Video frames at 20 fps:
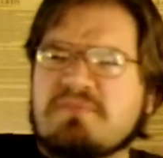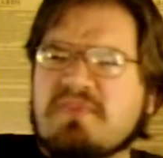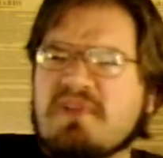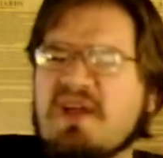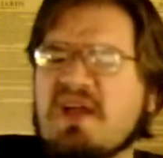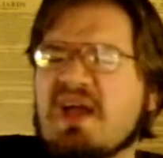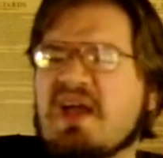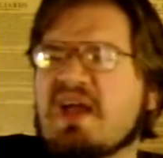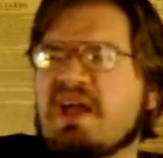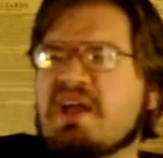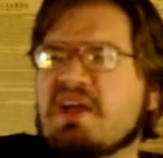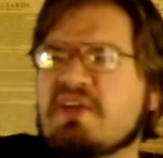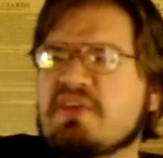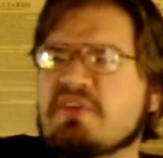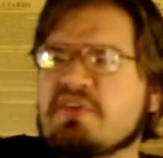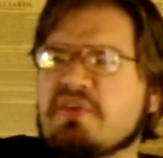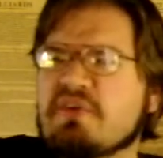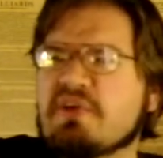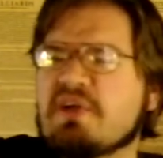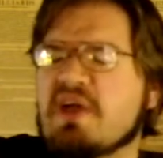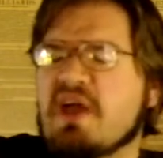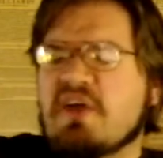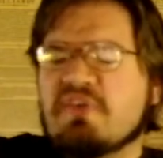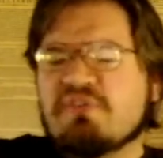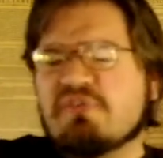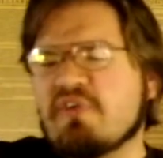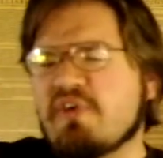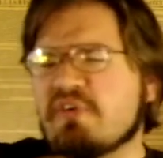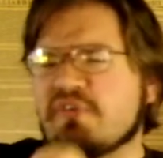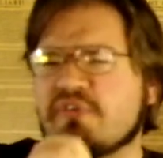And as
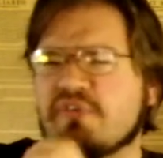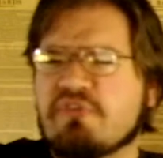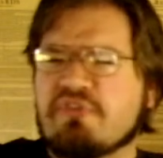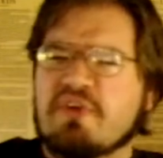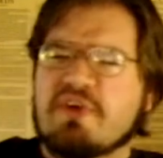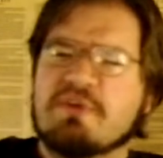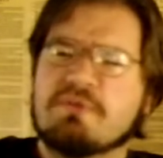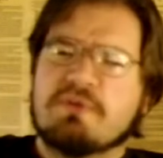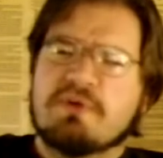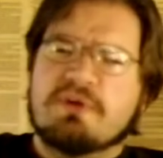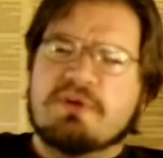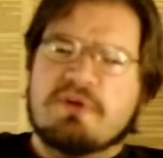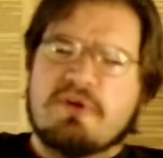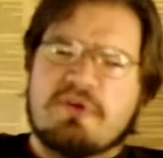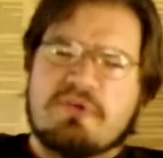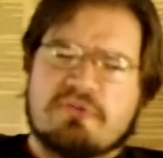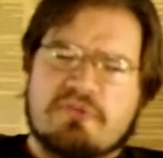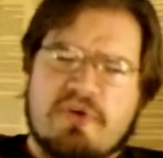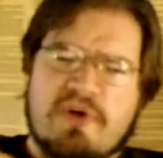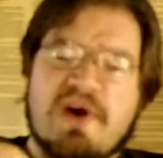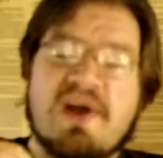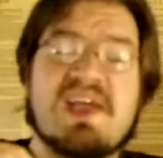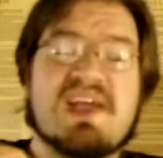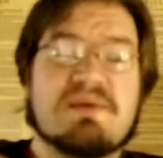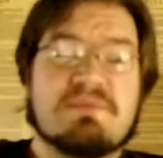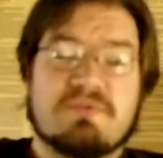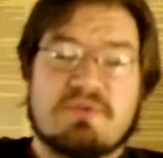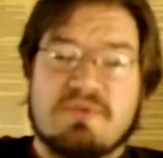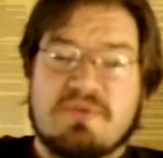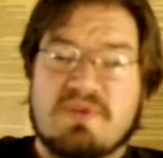far as the second one goes, I am
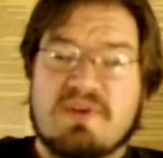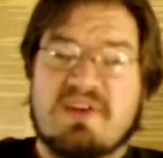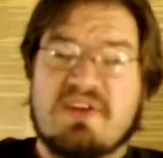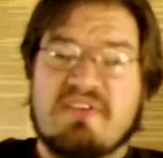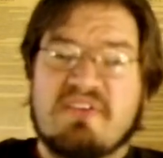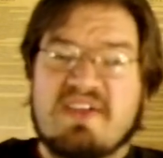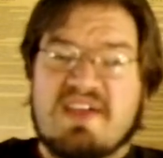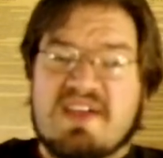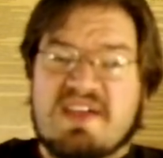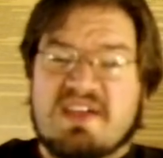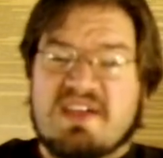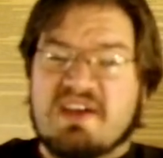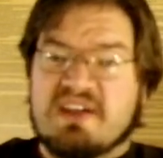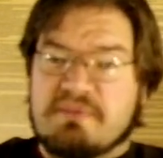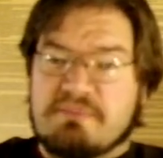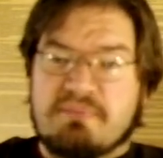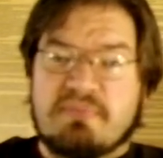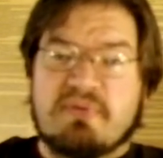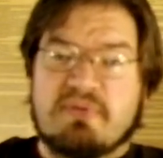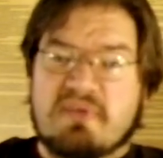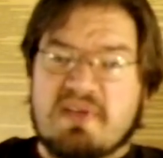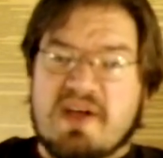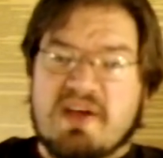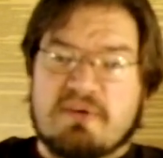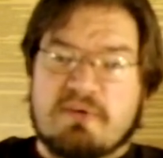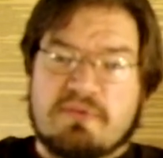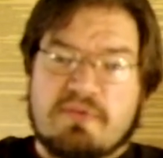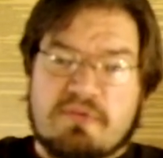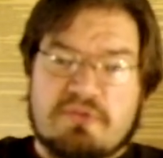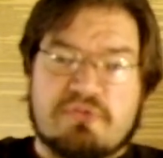really going to pull out all
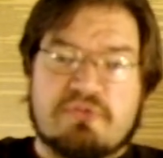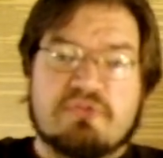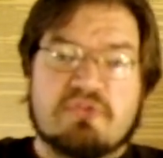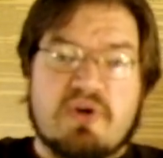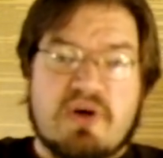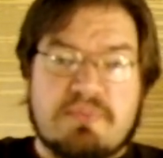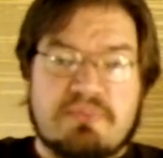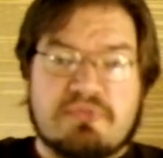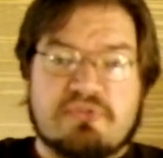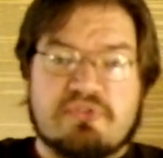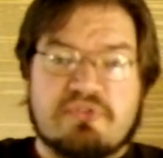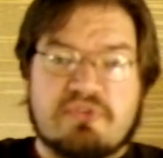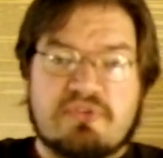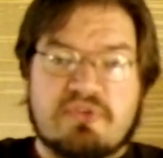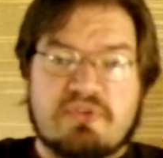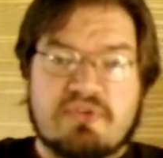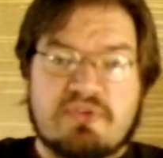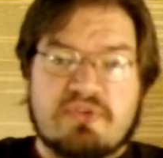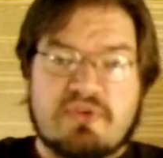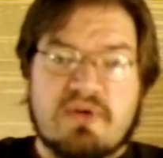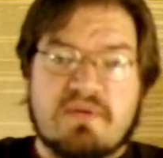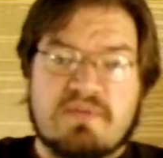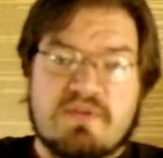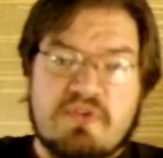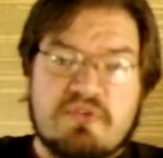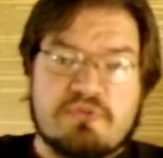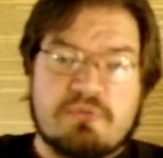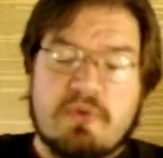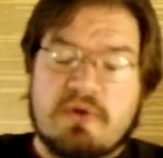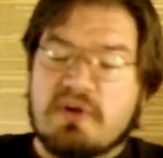the stops on
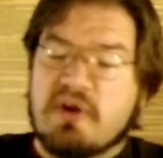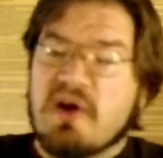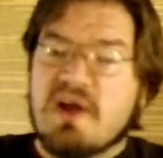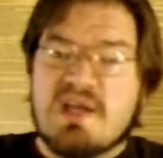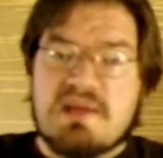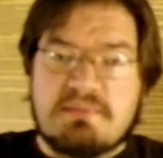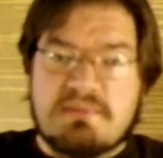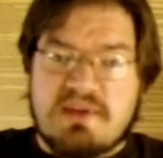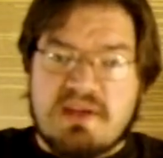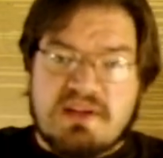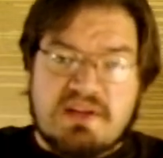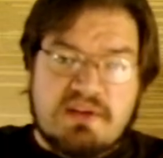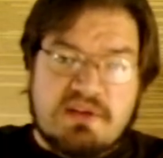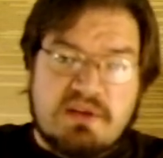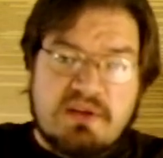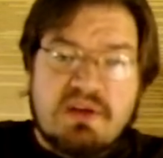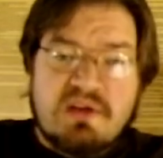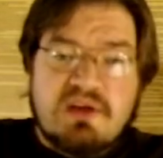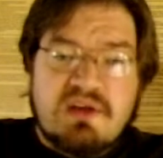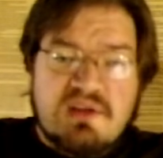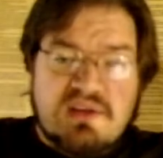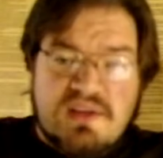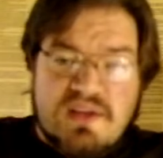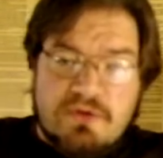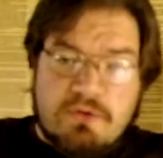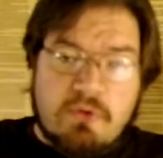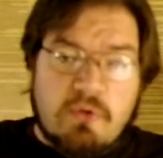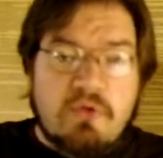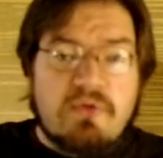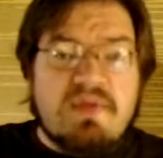this one. I am going to get
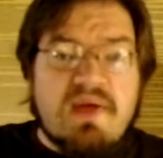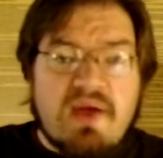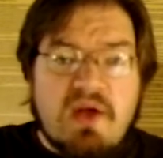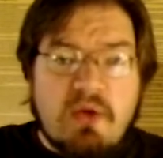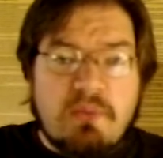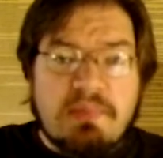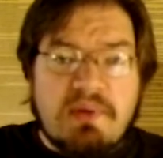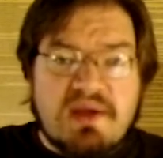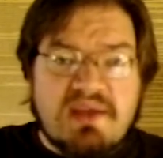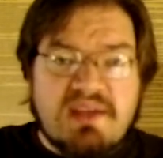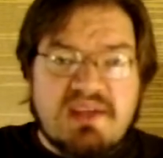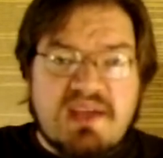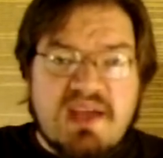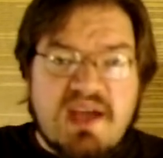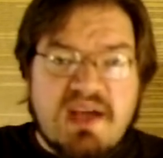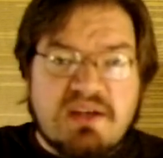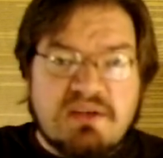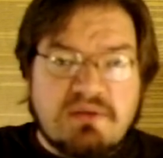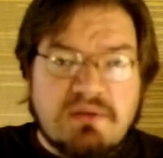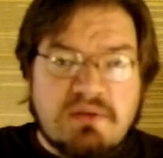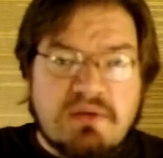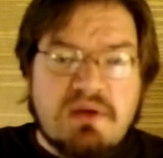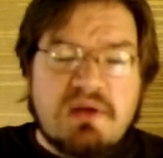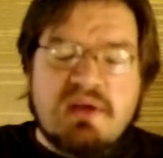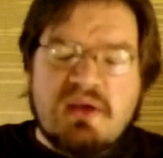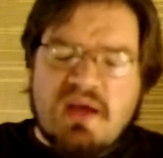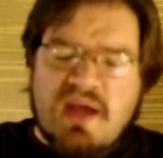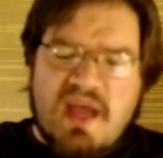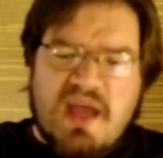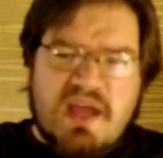all the help I can get
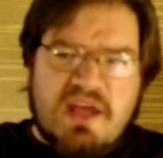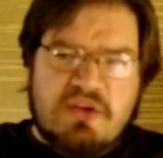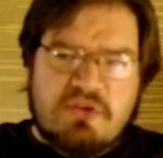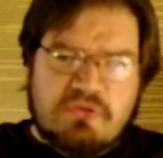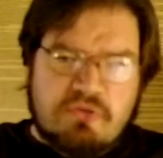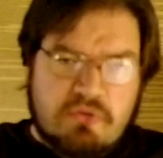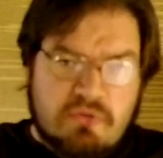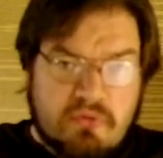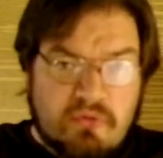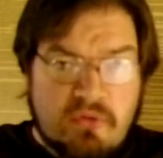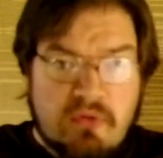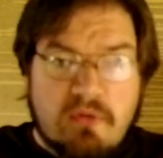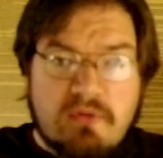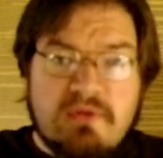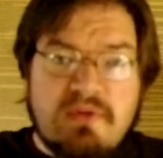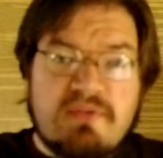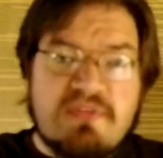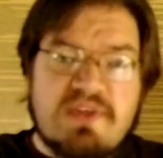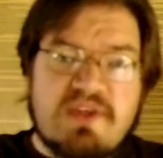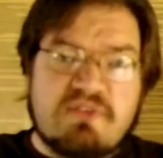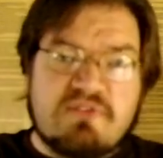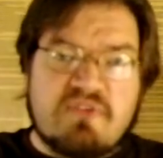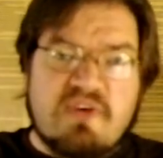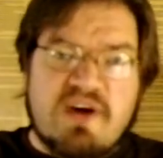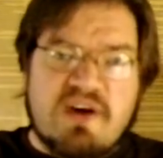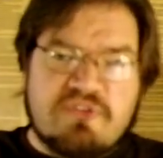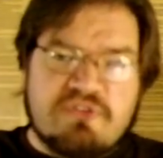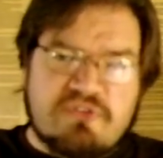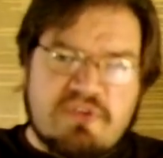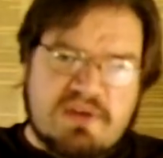and all of the
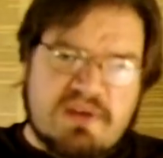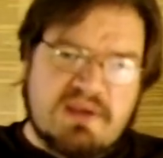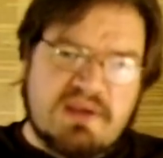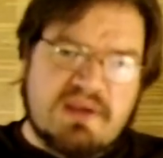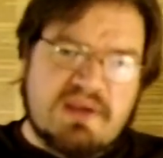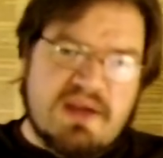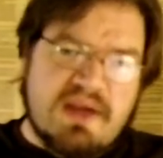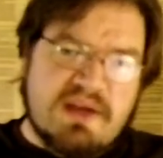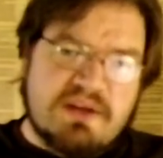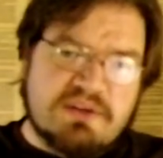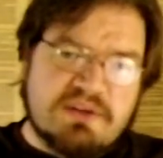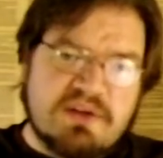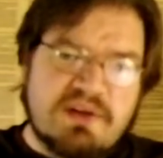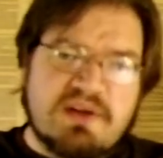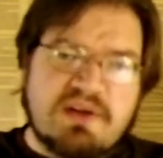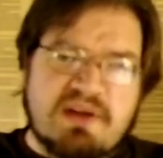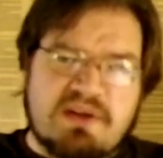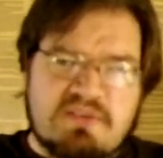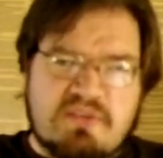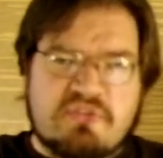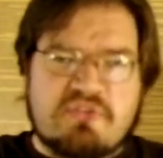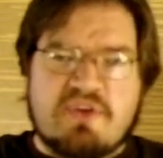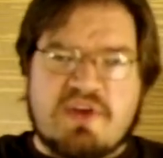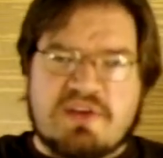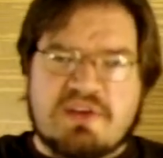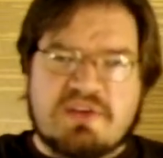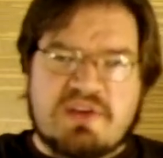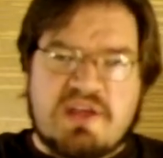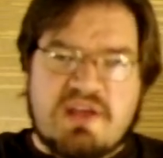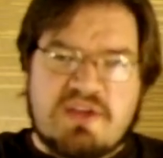advice I can get and the
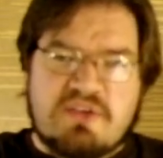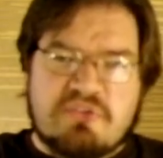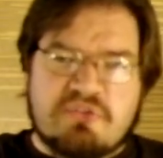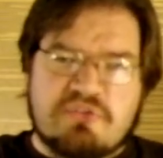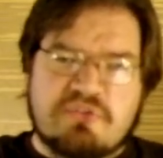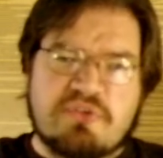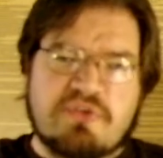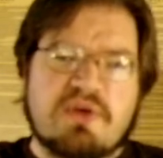techniques.